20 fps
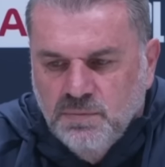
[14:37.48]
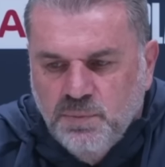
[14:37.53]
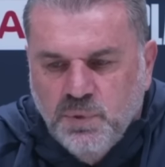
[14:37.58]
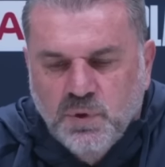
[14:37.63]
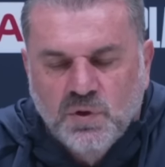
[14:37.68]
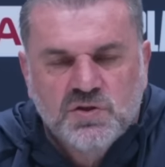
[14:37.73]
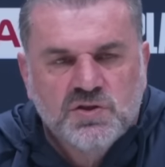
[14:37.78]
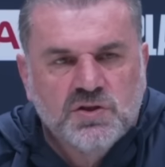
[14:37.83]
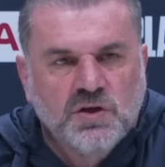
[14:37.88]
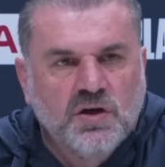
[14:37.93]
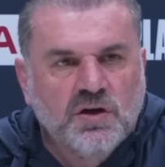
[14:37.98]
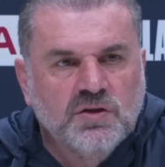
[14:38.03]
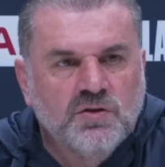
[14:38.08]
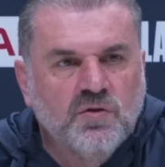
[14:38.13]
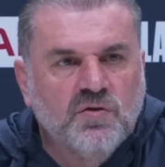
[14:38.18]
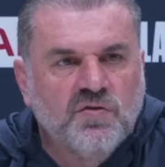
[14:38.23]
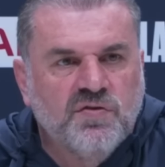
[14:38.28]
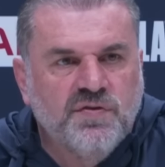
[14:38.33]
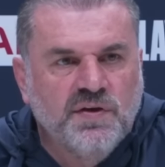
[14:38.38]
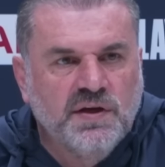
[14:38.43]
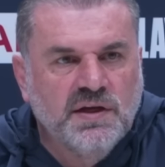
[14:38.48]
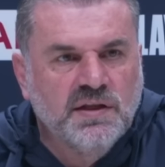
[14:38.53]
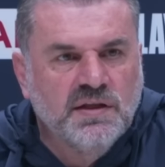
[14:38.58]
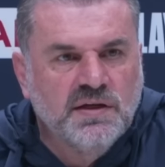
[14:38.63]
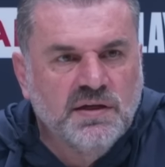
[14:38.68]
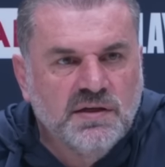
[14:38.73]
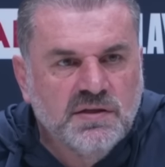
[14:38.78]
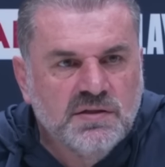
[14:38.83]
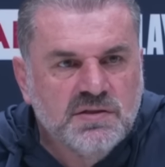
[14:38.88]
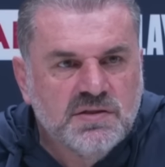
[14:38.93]
put aside your
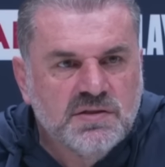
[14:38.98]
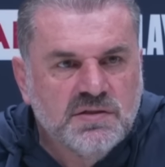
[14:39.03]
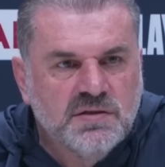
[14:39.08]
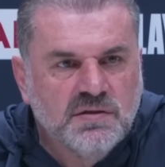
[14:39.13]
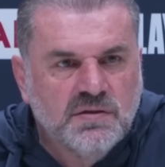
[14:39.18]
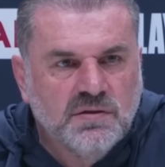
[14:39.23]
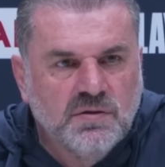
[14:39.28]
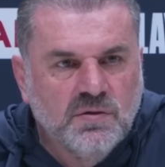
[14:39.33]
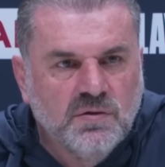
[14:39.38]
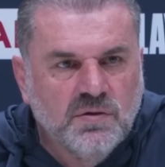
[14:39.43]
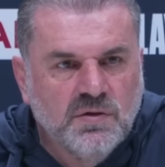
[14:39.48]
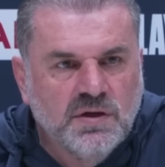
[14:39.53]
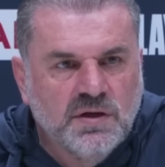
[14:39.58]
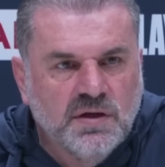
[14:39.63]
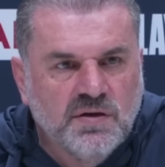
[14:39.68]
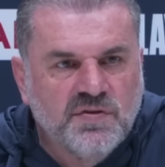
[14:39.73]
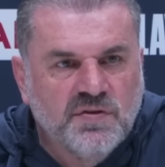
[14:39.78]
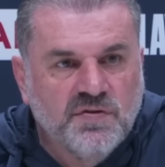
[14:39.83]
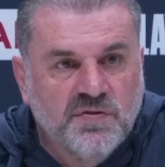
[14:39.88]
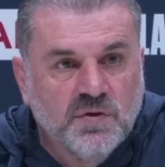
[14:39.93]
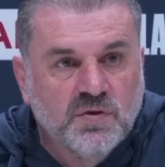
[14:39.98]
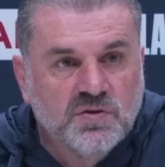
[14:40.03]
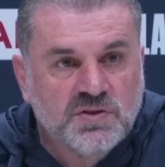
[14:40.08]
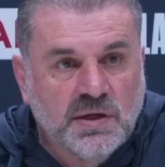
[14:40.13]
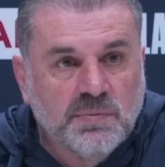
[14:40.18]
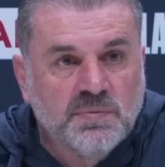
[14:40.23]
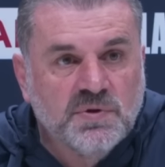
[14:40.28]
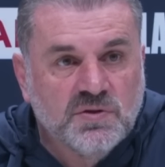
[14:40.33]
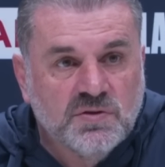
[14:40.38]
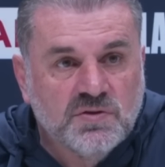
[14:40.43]
feelings, or you know if you feel
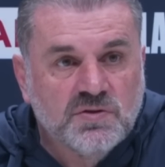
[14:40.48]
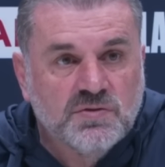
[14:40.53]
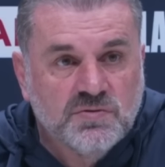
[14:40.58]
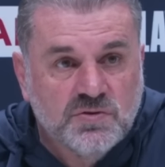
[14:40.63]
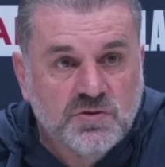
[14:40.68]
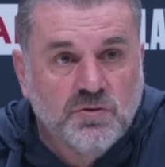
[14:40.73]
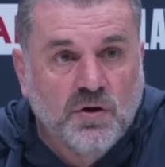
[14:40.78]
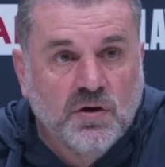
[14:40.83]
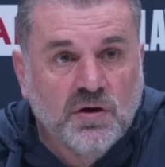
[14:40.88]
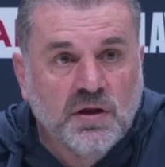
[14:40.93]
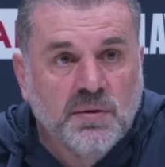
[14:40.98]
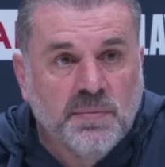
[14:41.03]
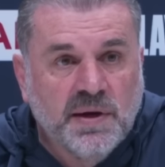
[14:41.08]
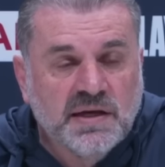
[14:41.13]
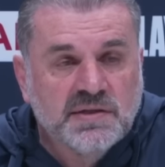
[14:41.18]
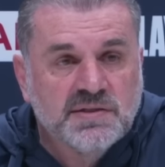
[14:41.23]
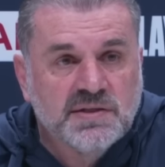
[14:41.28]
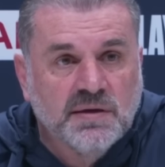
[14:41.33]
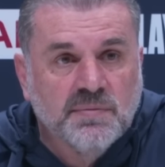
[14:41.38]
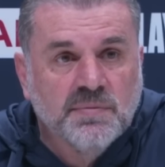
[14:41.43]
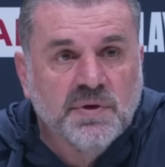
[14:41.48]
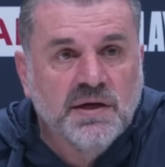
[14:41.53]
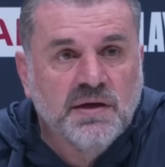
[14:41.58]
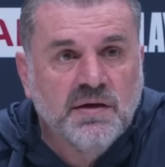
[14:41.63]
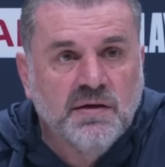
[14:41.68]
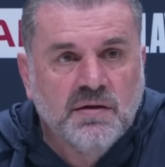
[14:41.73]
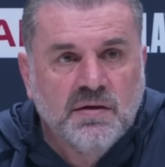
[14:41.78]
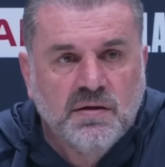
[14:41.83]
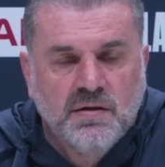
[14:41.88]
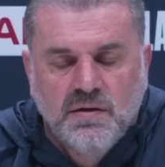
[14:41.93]
something strongly about something,